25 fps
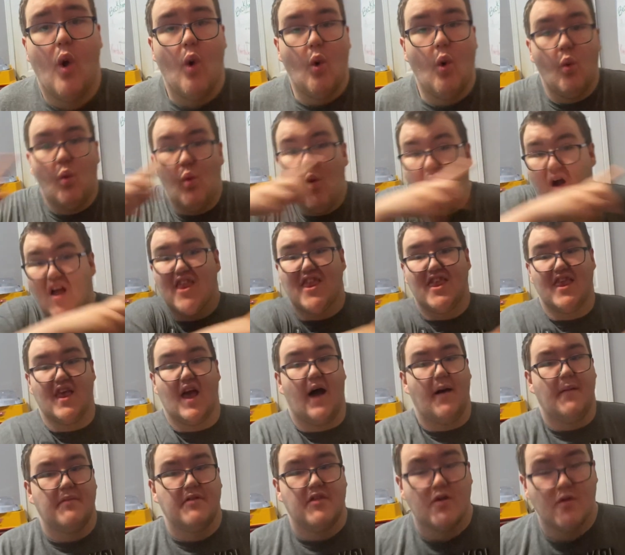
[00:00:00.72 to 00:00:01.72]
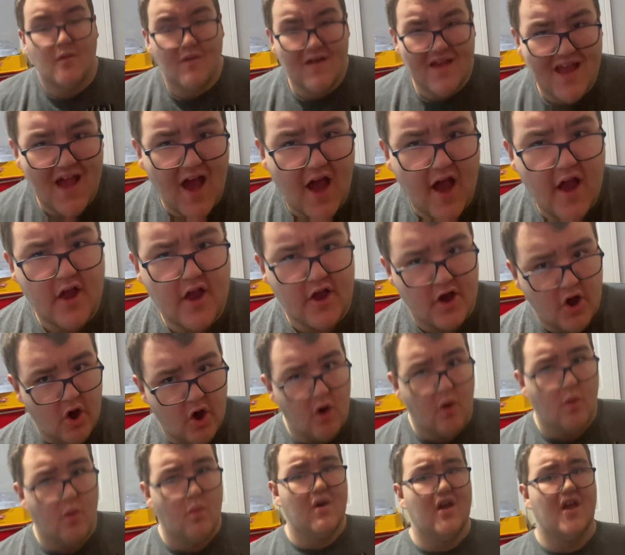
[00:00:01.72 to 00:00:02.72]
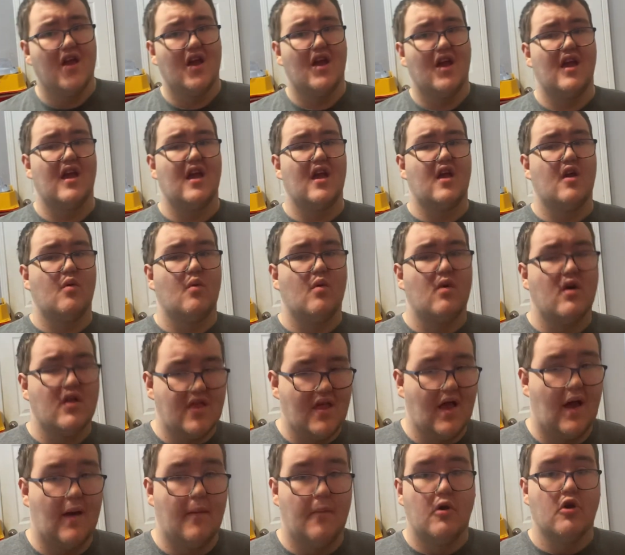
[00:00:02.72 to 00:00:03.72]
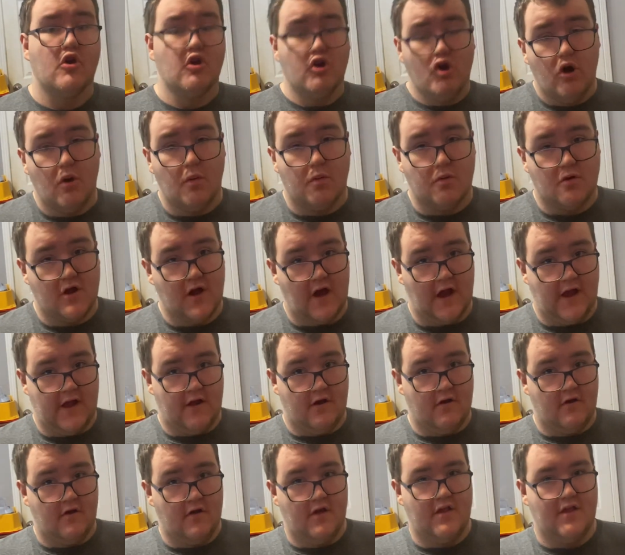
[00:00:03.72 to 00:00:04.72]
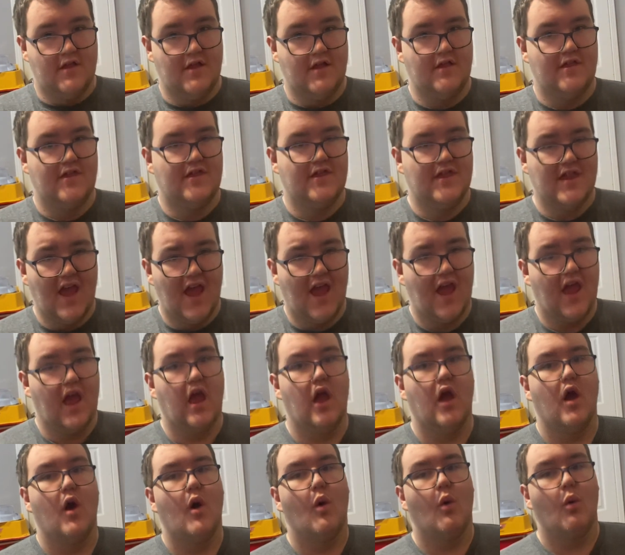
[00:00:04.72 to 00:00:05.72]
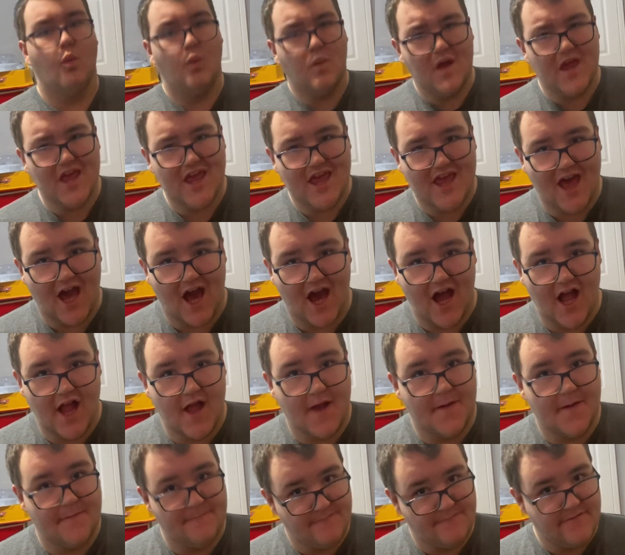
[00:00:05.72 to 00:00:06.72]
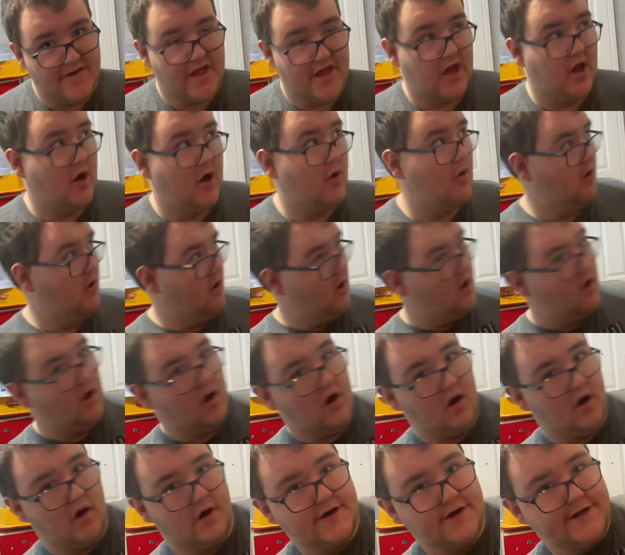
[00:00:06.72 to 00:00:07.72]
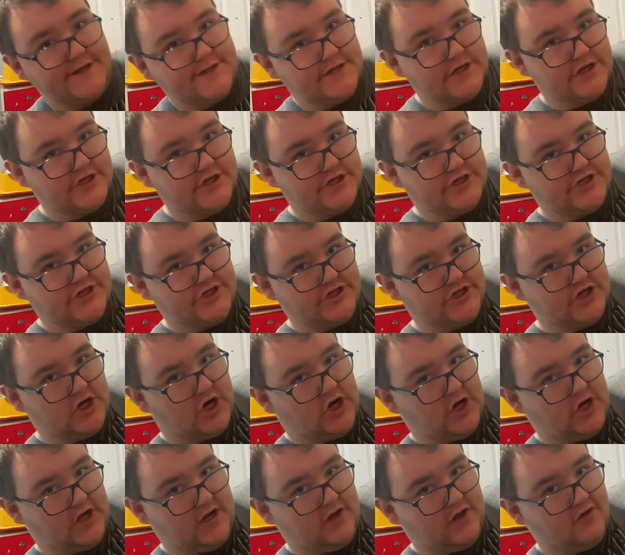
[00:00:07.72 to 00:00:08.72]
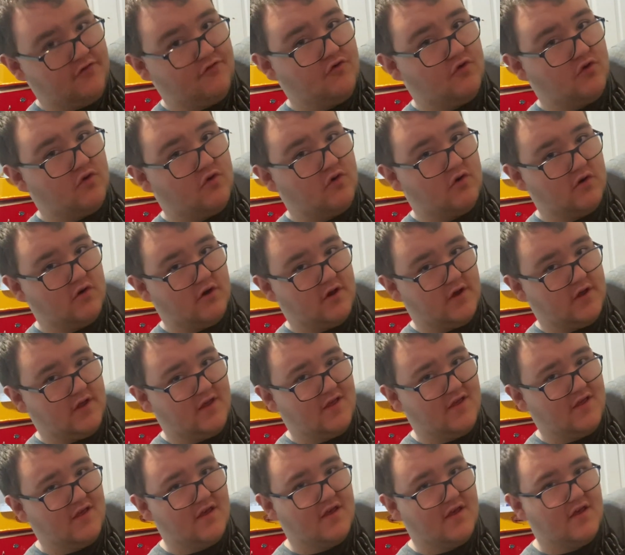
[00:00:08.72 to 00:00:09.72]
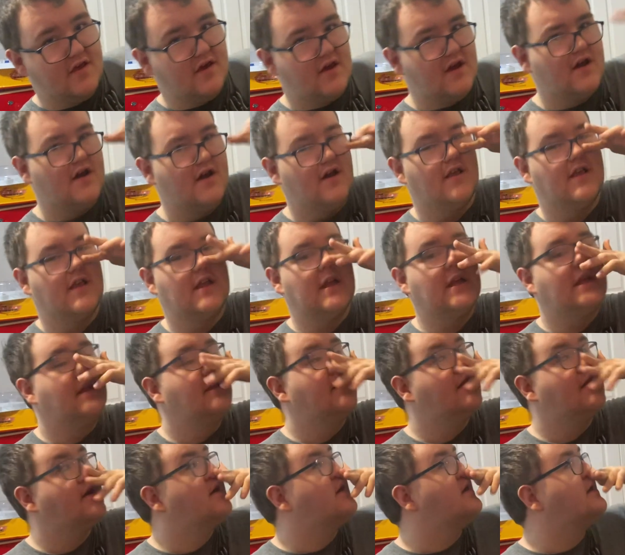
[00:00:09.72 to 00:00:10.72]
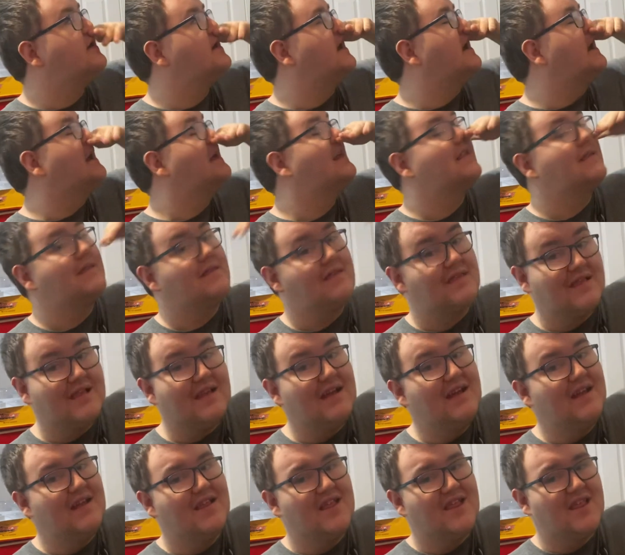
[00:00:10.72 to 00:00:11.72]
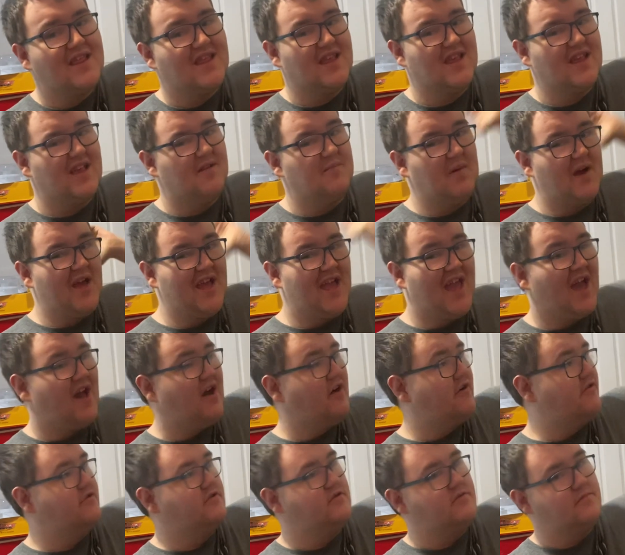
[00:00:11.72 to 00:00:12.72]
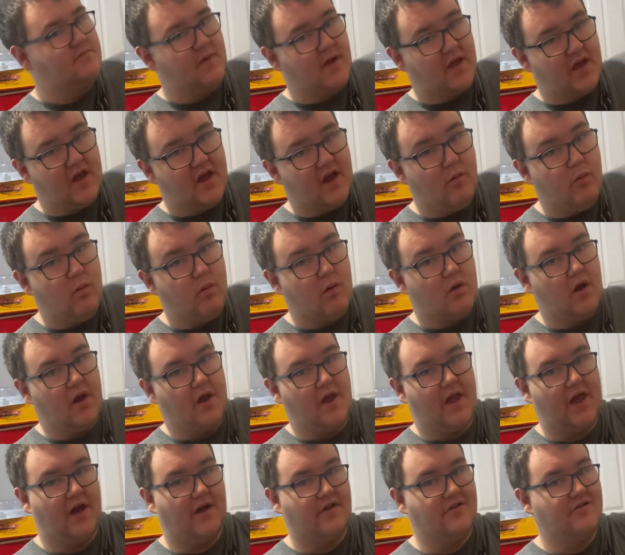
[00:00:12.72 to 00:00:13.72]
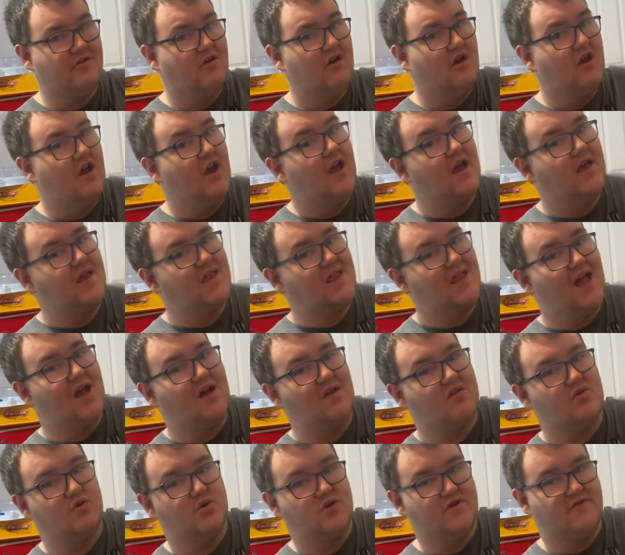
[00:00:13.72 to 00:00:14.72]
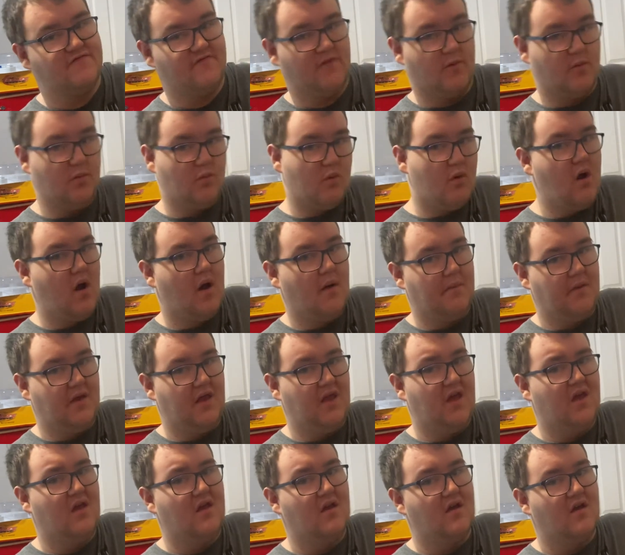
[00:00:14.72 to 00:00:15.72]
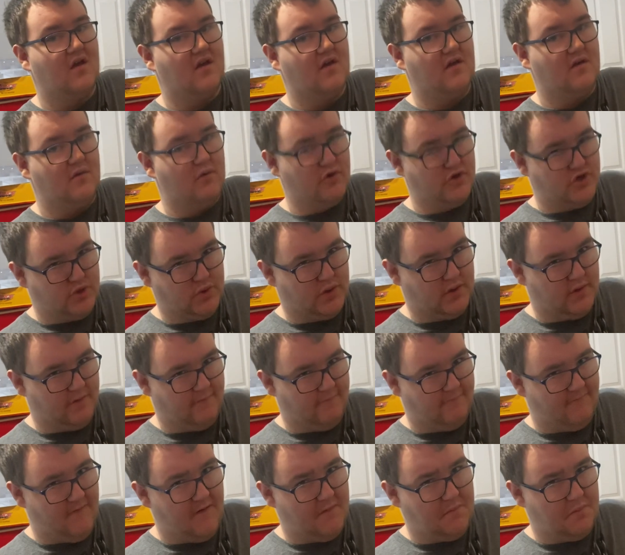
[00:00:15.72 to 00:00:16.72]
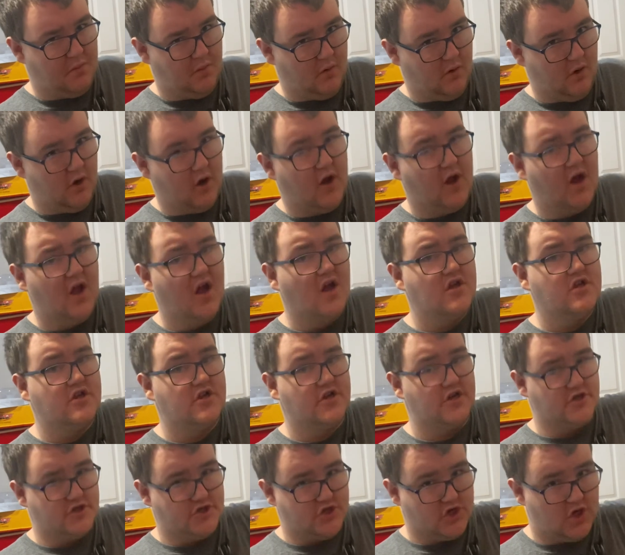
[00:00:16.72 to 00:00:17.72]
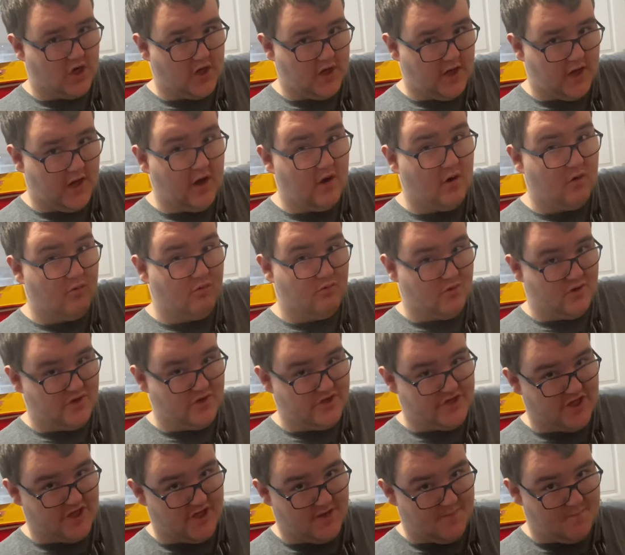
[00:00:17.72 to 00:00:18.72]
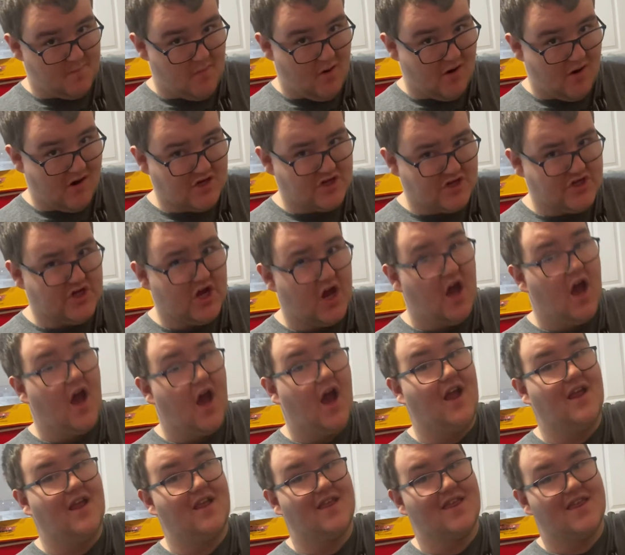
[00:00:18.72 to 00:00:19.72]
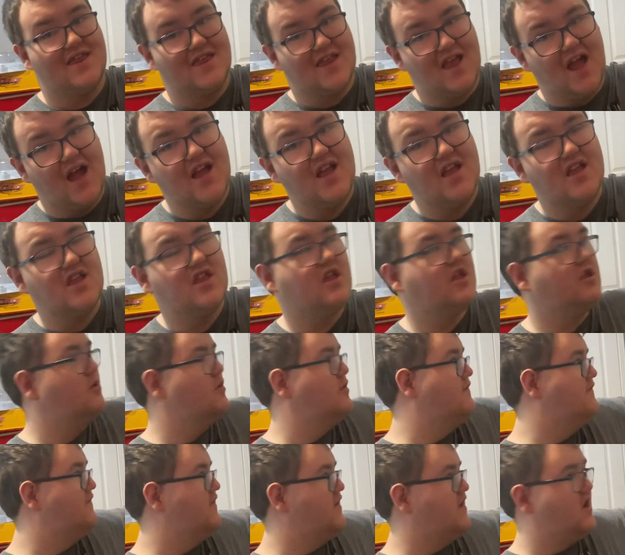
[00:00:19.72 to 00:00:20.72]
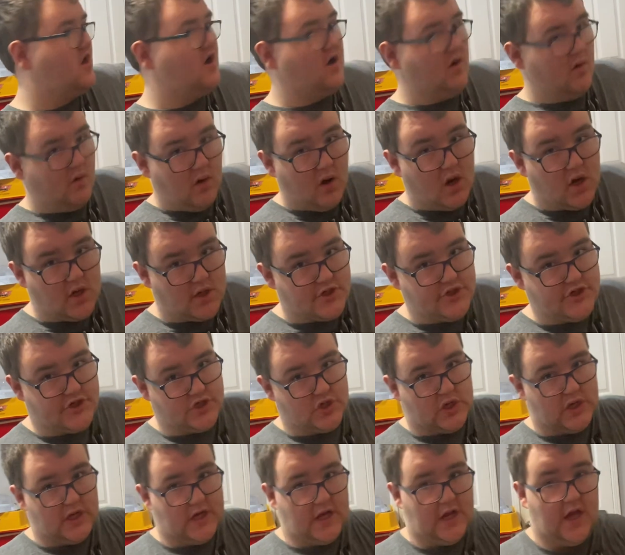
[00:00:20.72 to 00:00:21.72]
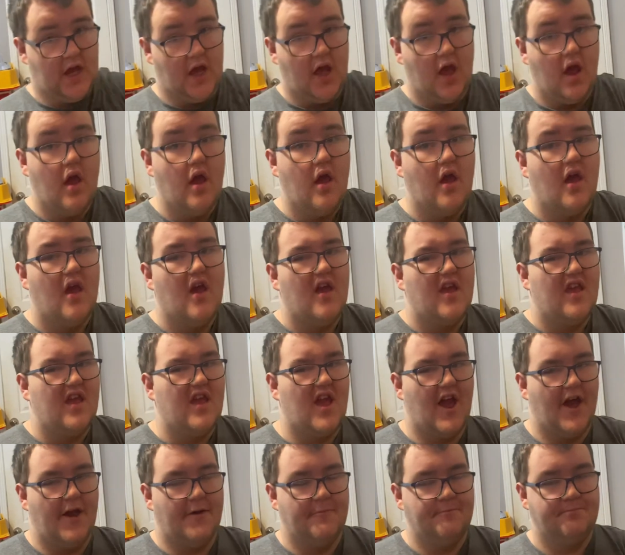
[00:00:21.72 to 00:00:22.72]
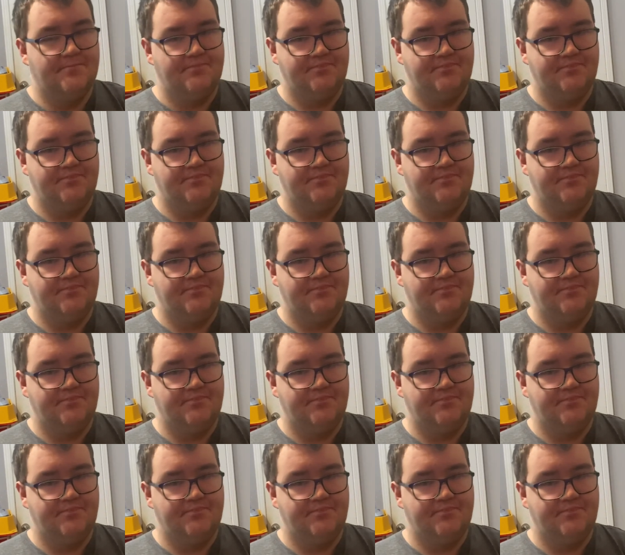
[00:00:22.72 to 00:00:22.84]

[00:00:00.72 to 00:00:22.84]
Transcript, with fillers: What's up? So we got Co we what's up? Cobra Kai here and today we got a video on Johnny Lawrence. Says yeah, since my calendar my Cobra Kai calendar has now switched from Robbie, which was February, to Johnny, which is March, I decided to do a video on Johnny. Yeah.